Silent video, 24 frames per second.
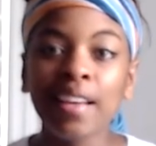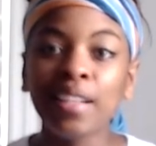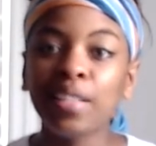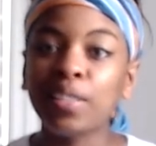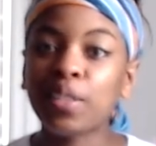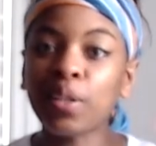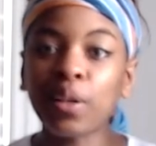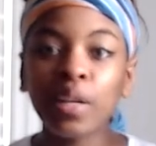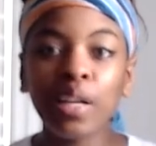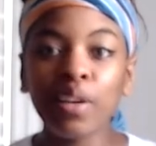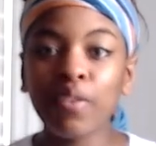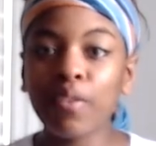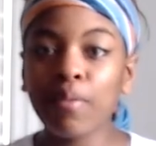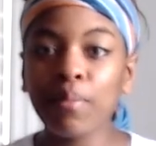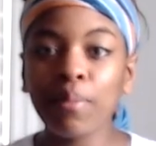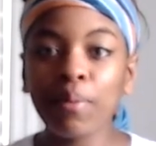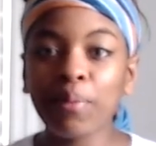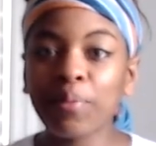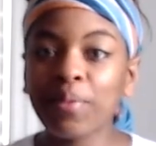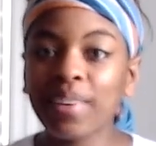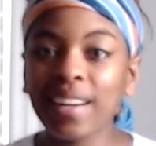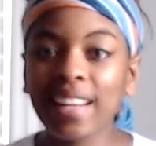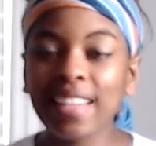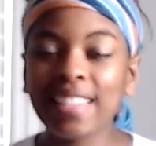Don't even remember
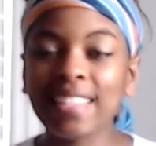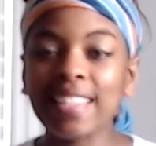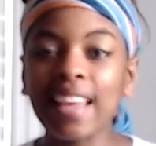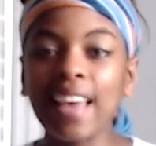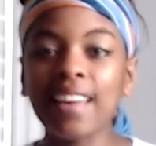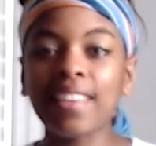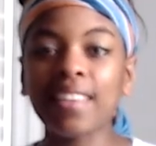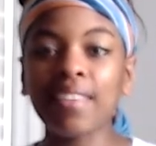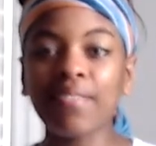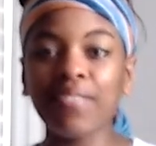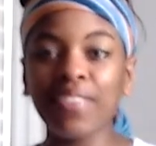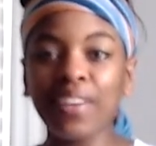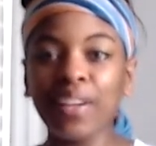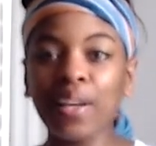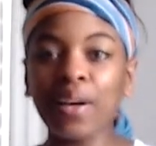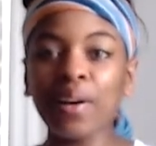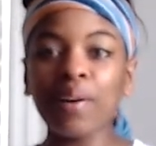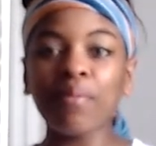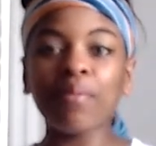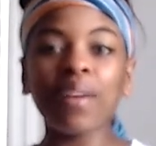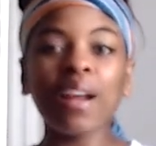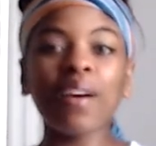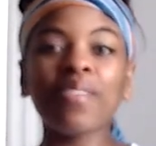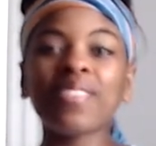what I said in the video,
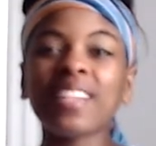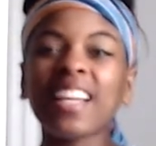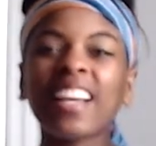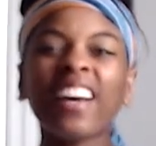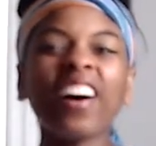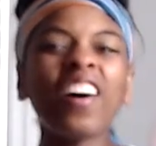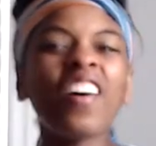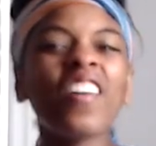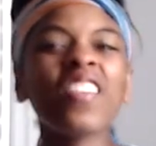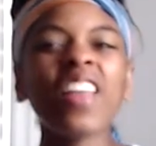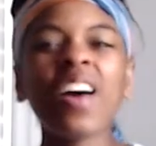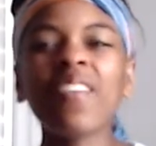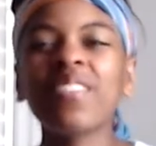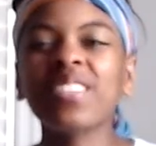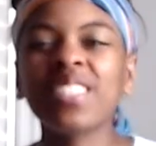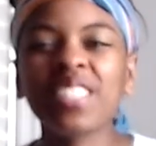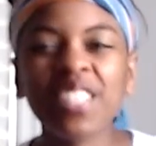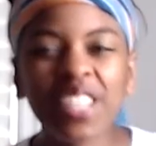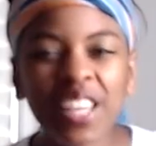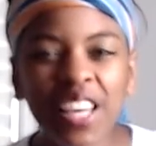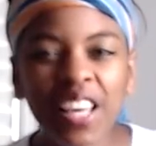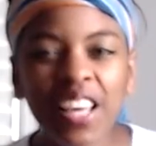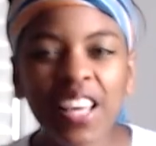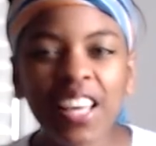but I was like, oh, that was
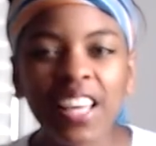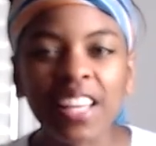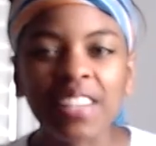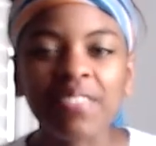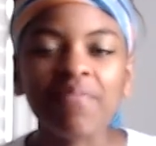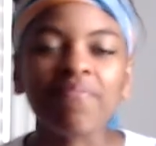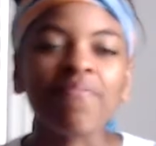good.